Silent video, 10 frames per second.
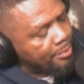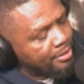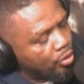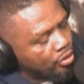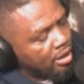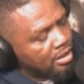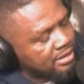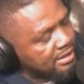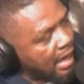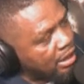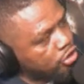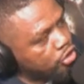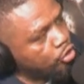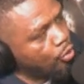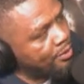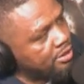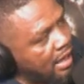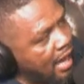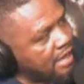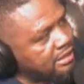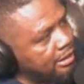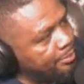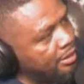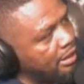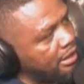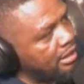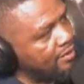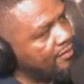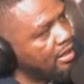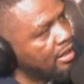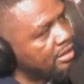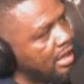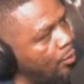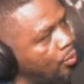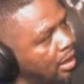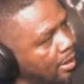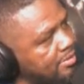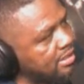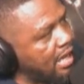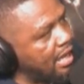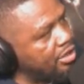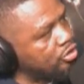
be on the other side of stupid to actually believe that what I'm saying is